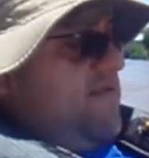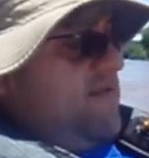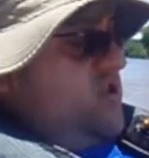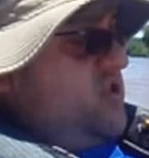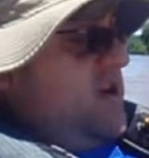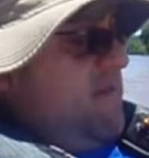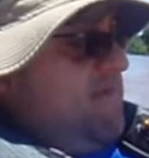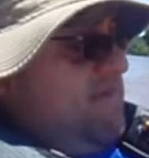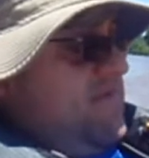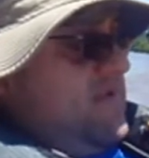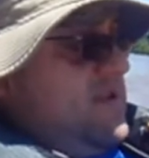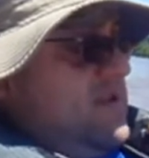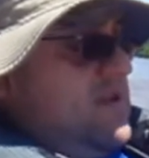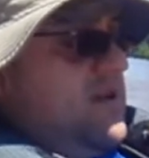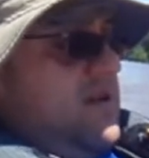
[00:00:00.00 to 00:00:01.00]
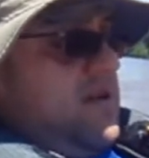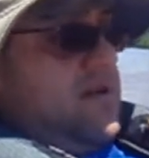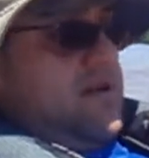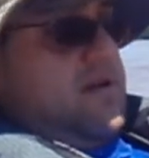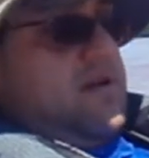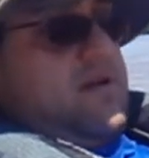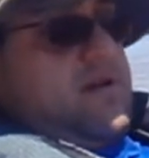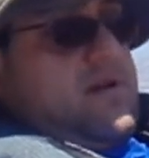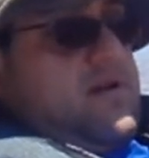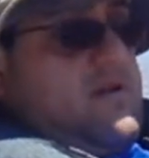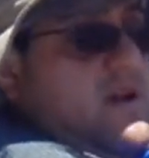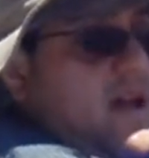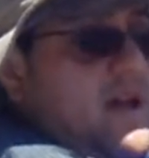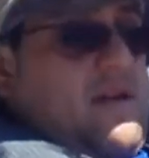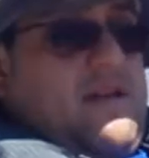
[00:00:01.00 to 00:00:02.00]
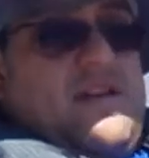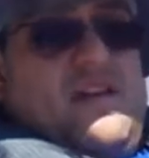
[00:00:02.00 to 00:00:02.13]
for the trip. All right.